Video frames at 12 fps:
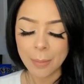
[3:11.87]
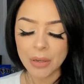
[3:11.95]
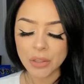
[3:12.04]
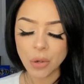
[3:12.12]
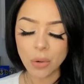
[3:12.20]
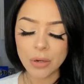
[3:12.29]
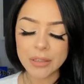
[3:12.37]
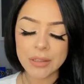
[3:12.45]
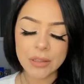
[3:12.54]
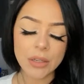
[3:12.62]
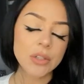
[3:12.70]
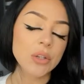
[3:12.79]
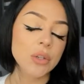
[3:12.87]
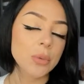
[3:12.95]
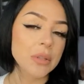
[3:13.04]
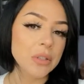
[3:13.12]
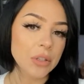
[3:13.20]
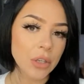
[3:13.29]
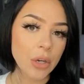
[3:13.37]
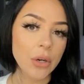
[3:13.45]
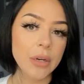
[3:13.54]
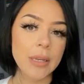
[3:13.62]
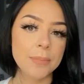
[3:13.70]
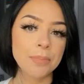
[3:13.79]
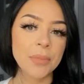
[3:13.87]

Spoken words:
But Taurus is concerned with security.